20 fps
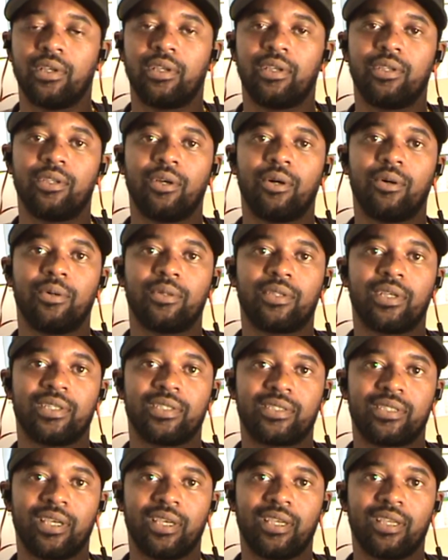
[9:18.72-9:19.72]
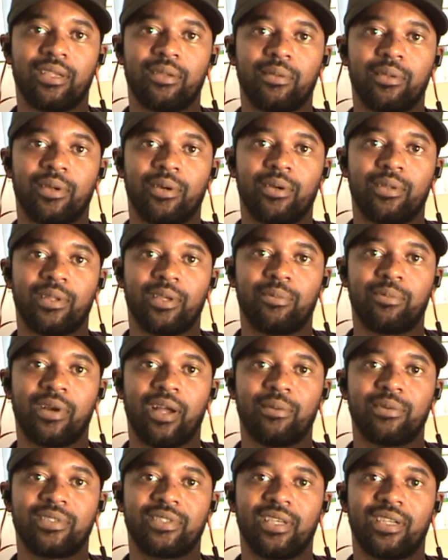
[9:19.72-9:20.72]
what they say. They
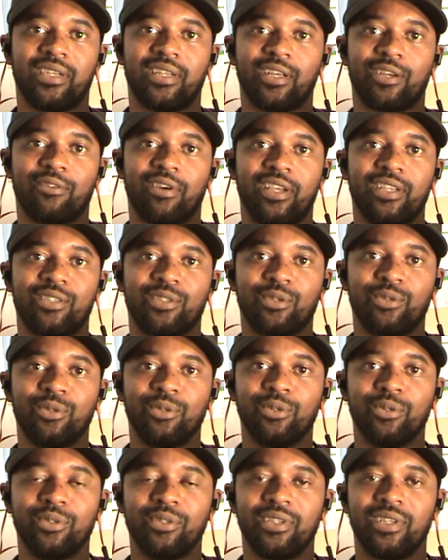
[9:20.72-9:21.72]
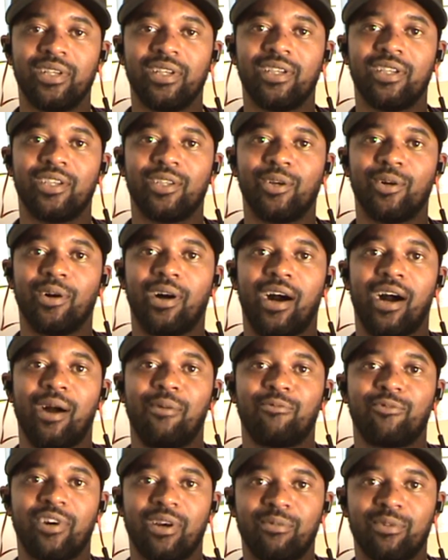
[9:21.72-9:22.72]
probably said in grade school.
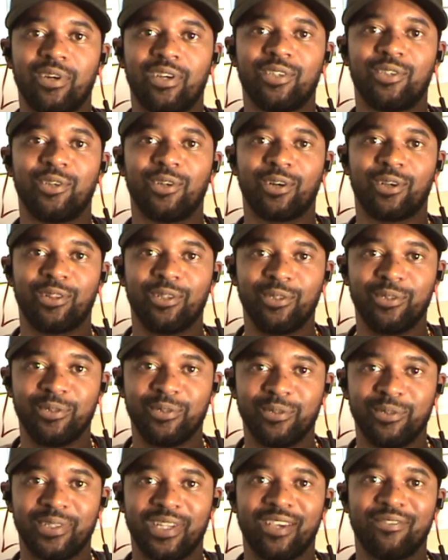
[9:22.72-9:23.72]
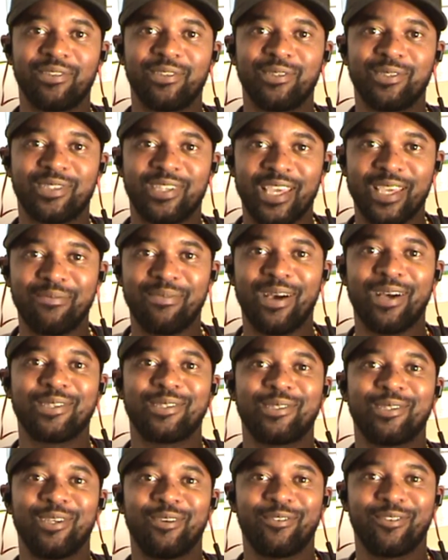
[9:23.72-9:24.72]
I'm rubber and you're glue. Whatever you say
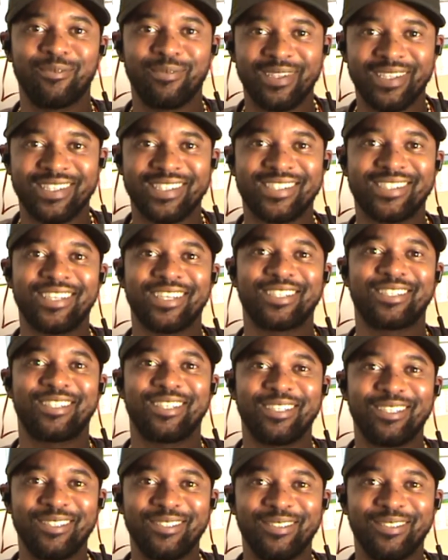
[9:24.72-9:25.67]
bounces off of me and sticks to you.